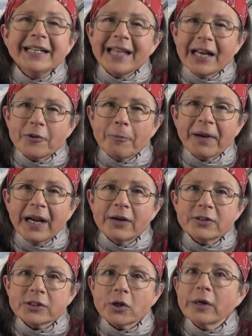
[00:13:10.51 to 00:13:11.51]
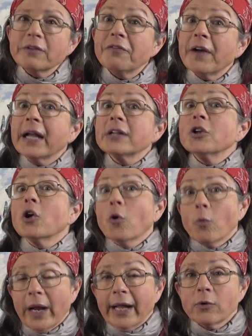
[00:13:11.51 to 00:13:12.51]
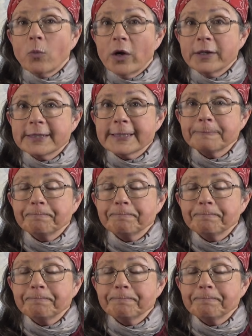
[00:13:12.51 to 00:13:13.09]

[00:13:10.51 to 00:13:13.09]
that the parents are in fact the correct ones.